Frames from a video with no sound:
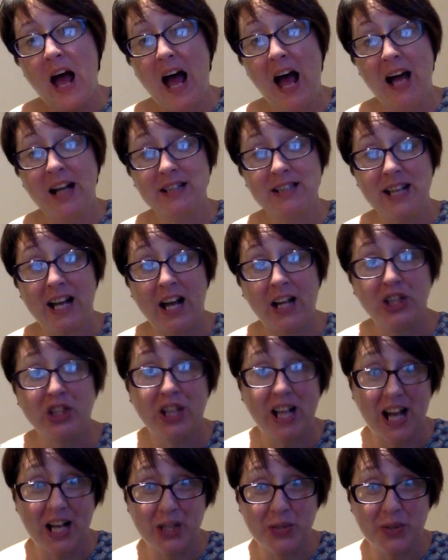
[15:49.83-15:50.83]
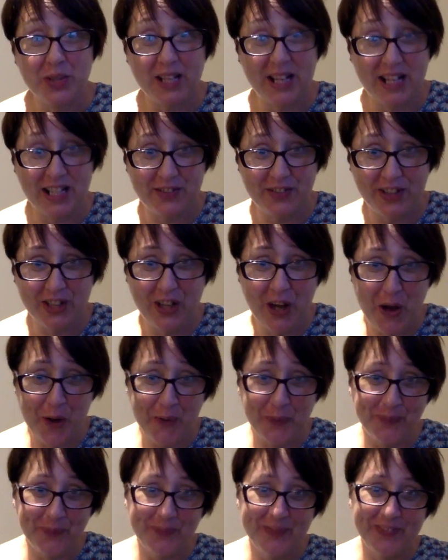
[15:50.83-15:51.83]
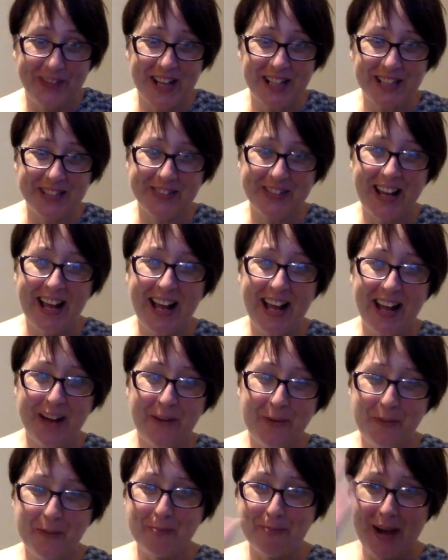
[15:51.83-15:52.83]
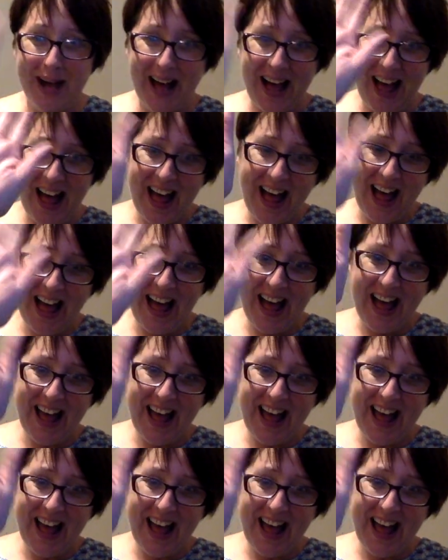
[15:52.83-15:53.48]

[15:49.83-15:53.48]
And I shall catch you in the next video. Thanks for now. Bye.